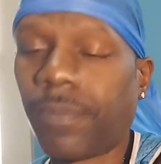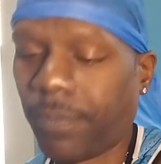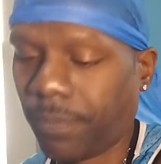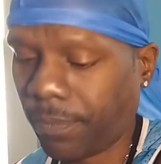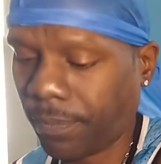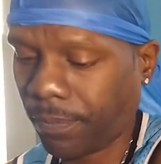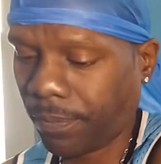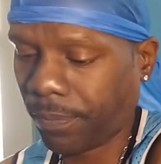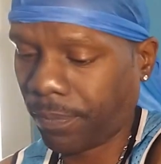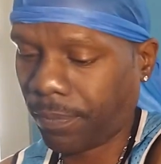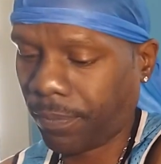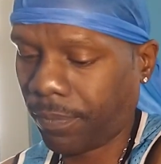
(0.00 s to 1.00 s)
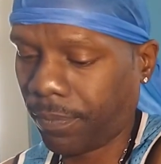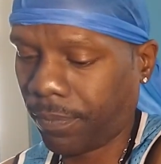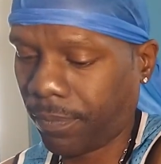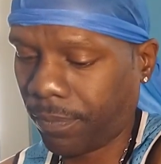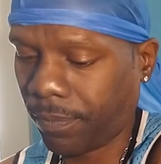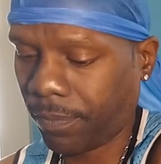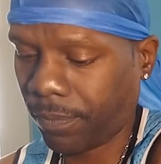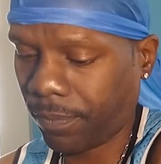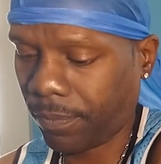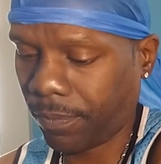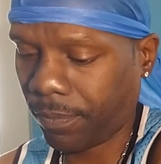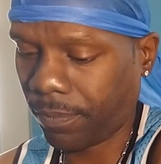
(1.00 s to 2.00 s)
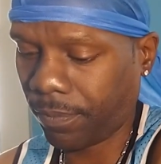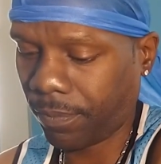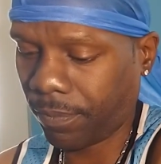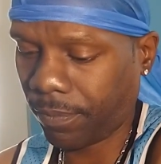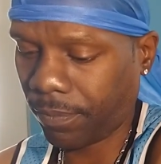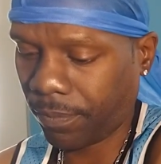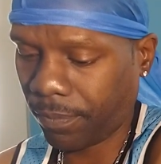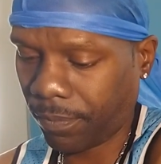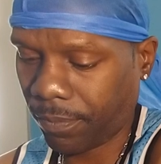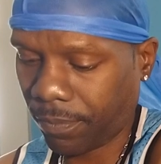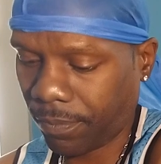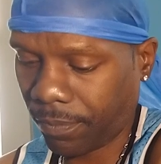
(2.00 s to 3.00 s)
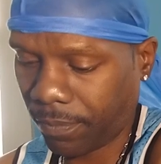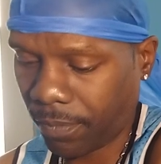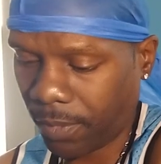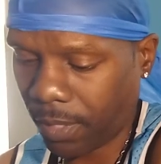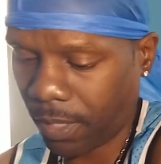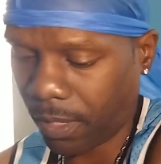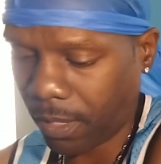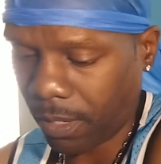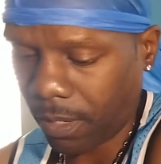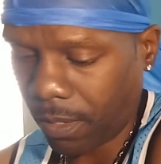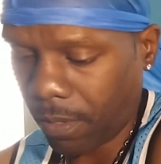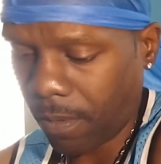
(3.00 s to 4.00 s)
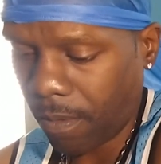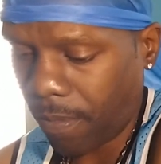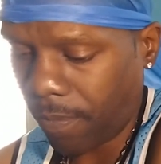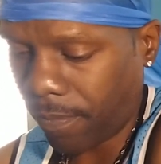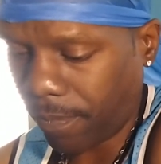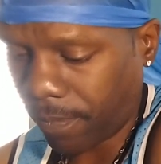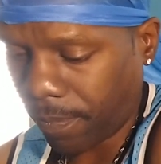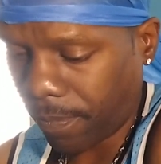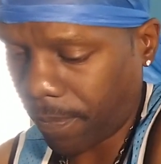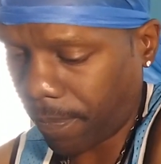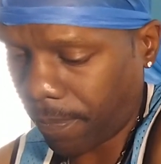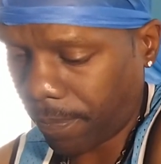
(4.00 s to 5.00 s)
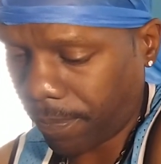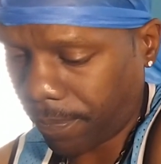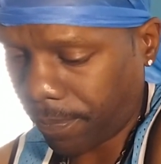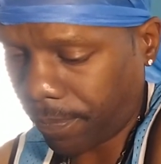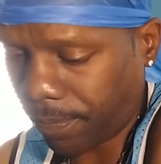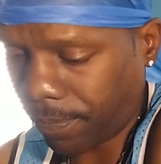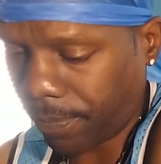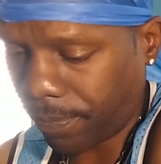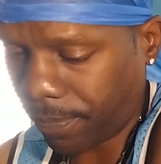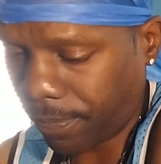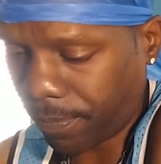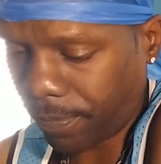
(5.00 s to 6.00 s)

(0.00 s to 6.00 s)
(no one is talking)